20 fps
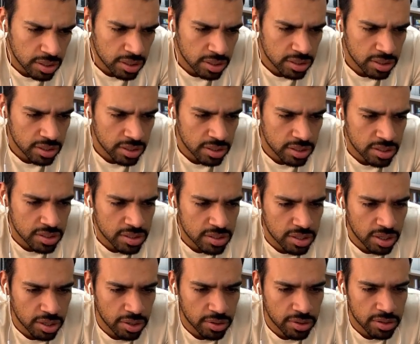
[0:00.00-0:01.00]
I think it's
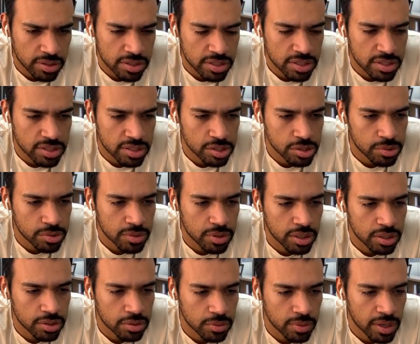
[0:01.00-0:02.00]
around this area
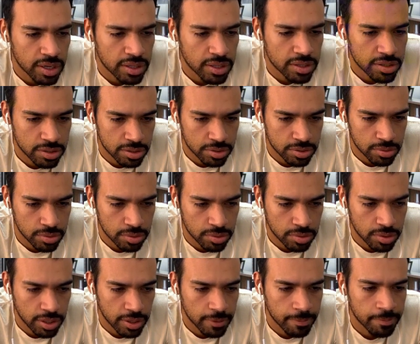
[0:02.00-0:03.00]
right here.
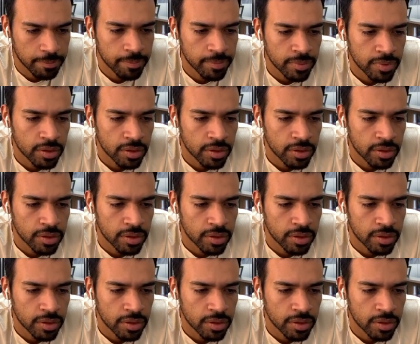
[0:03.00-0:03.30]
Okay.